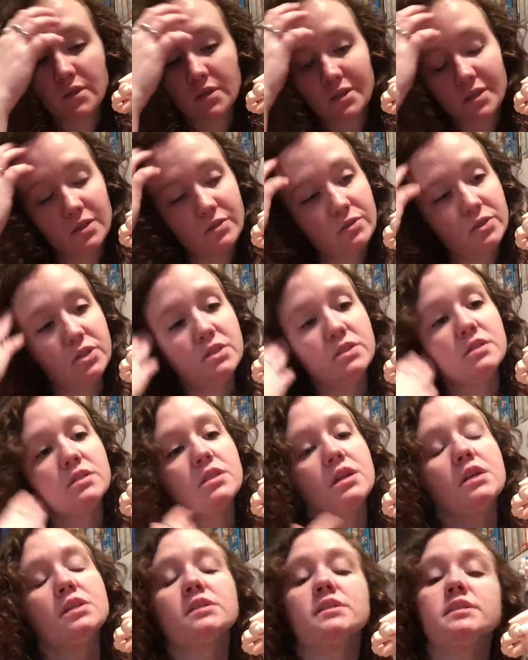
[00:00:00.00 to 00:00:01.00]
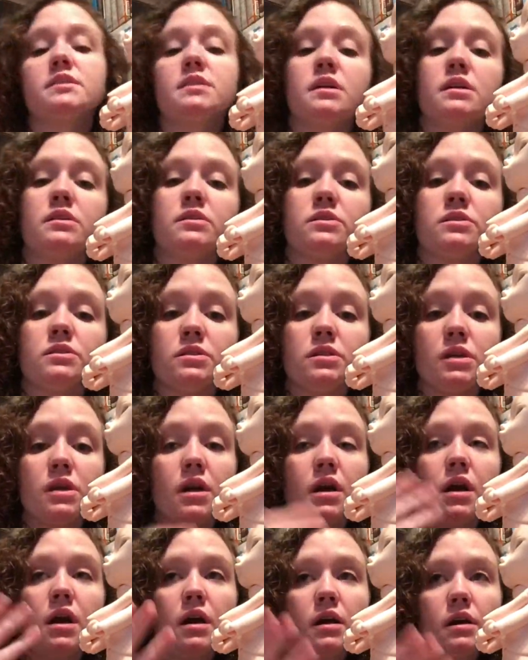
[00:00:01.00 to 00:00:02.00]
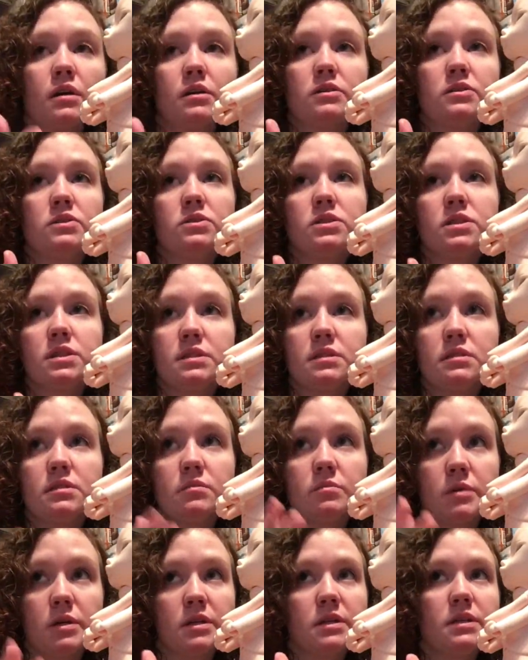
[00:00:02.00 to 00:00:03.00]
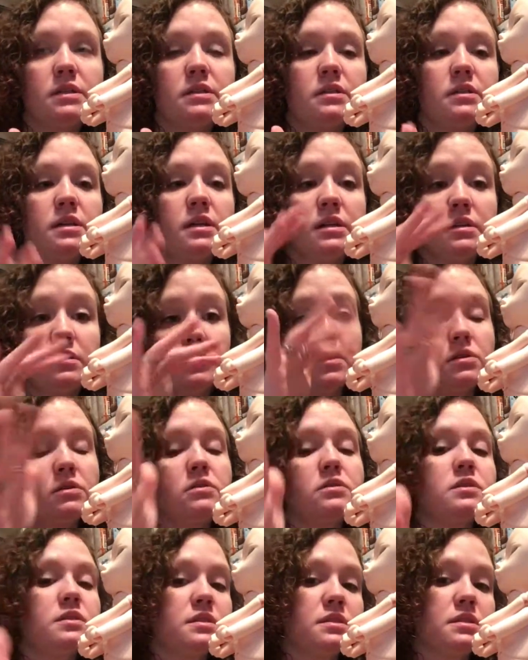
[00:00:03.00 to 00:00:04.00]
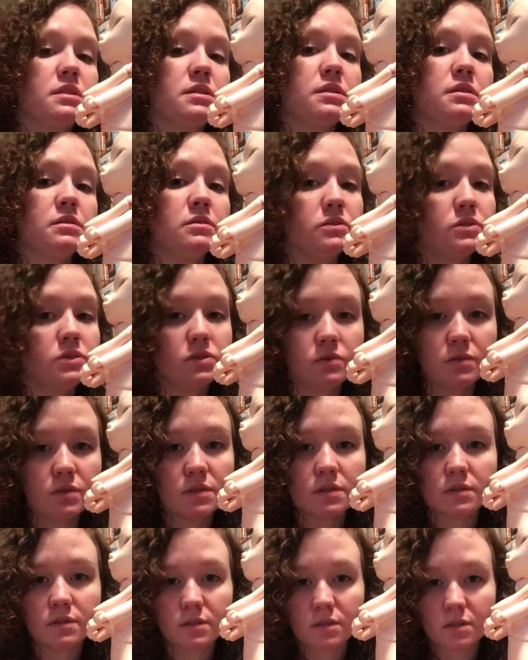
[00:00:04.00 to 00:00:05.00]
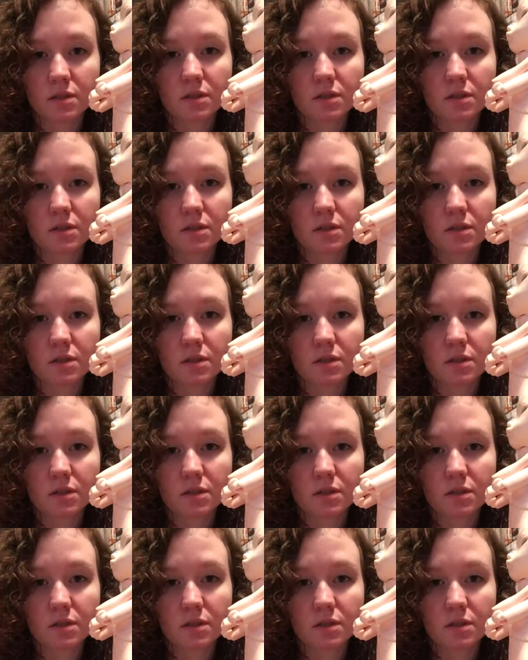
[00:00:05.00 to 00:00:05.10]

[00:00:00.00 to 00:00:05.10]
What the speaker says: So she's a solid stander. I got her the body and her to stand as soon as